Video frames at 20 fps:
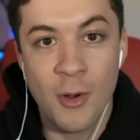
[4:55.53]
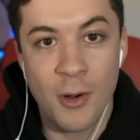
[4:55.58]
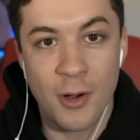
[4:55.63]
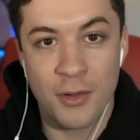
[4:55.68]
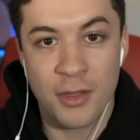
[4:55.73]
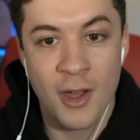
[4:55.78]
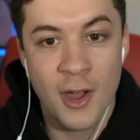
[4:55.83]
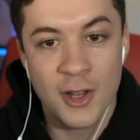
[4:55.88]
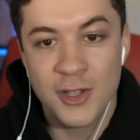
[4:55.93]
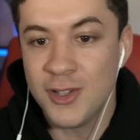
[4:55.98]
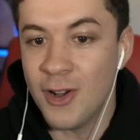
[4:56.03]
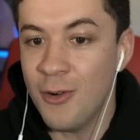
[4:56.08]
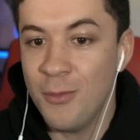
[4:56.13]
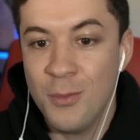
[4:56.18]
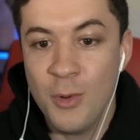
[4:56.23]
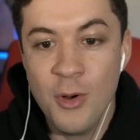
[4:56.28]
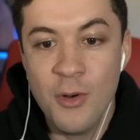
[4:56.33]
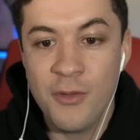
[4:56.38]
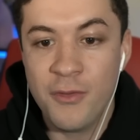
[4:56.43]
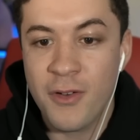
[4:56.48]
north. Don't
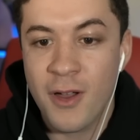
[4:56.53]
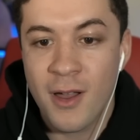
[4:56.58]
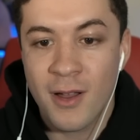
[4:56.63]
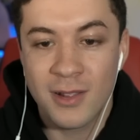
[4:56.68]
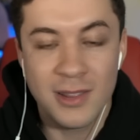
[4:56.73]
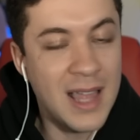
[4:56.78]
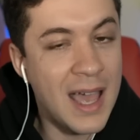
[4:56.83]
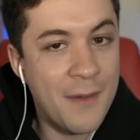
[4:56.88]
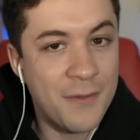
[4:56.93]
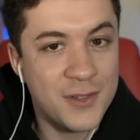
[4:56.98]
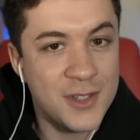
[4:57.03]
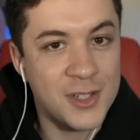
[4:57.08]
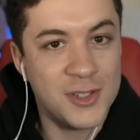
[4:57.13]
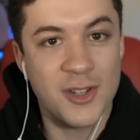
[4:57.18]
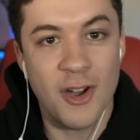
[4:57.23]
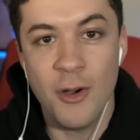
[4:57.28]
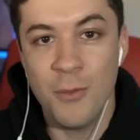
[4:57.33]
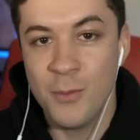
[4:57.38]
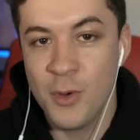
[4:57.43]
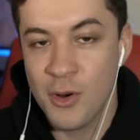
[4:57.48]
move left,
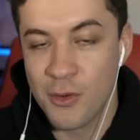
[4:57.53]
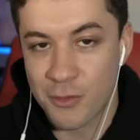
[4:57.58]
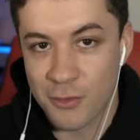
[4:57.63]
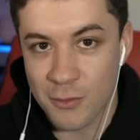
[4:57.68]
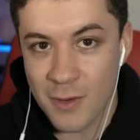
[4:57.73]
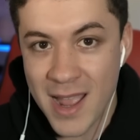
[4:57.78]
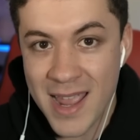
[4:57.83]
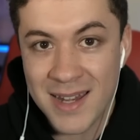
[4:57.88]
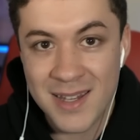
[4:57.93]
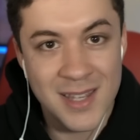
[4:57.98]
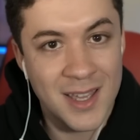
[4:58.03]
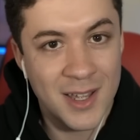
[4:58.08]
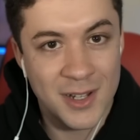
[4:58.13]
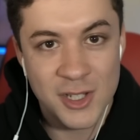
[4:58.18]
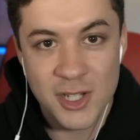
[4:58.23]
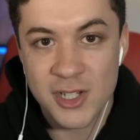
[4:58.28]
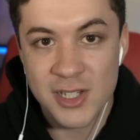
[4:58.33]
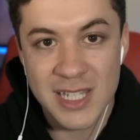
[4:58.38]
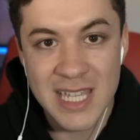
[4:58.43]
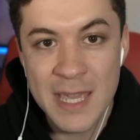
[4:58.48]
don't move right,
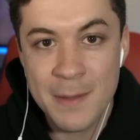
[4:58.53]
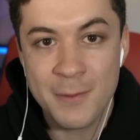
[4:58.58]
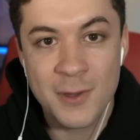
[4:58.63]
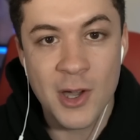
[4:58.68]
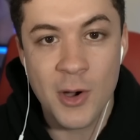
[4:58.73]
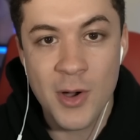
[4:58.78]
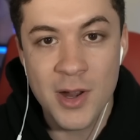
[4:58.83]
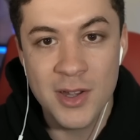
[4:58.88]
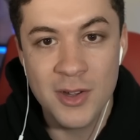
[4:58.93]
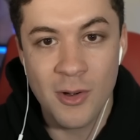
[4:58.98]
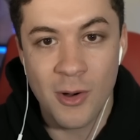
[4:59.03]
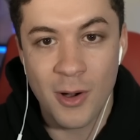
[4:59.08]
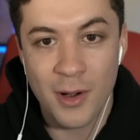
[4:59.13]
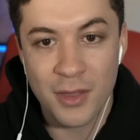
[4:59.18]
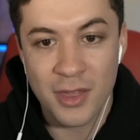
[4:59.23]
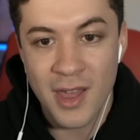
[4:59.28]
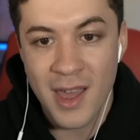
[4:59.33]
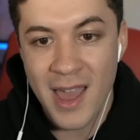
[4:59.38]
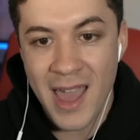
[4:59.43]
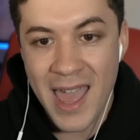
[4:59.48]
just keep going
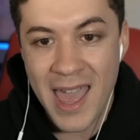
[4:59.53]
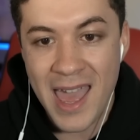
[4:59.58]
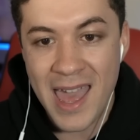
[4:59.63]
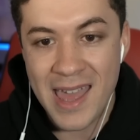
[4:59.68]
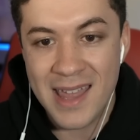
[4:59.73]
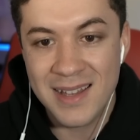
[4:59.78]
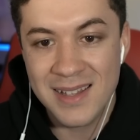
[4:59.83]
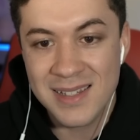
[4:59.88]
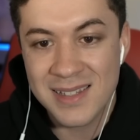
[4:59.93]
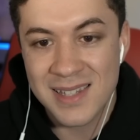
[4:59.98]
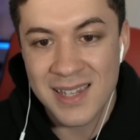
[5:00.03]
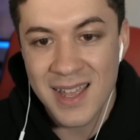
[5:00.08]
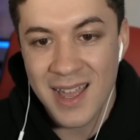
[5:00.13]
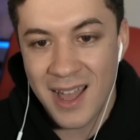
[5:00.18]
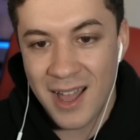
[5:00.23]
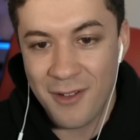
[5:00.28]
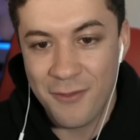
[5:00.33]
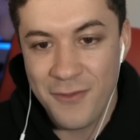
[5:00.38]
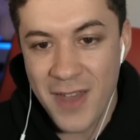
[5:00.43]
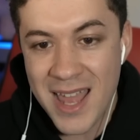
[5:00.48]
north. And
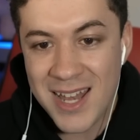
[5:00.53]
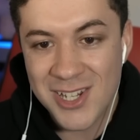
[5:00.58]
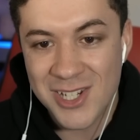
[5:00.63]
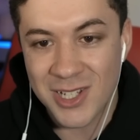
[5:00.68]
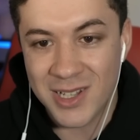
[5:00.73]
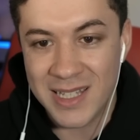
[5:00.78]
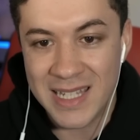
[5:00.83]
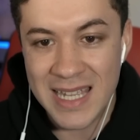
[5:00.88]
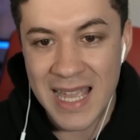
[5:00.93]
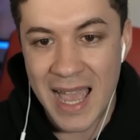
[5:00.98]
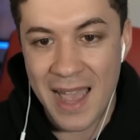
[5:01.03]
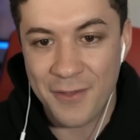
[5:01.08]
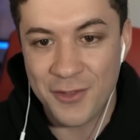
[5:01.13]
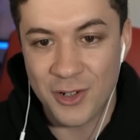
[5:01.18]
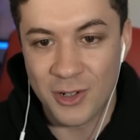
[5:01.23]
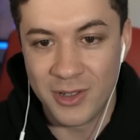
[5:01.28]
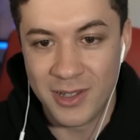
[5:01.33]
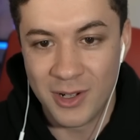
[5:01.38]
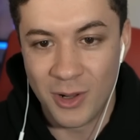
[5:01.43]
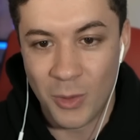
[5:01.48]
eventually,
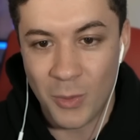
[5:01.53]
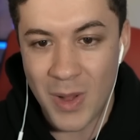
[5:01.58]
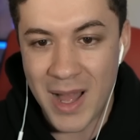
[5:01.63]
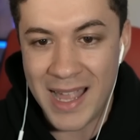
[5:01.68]
after a little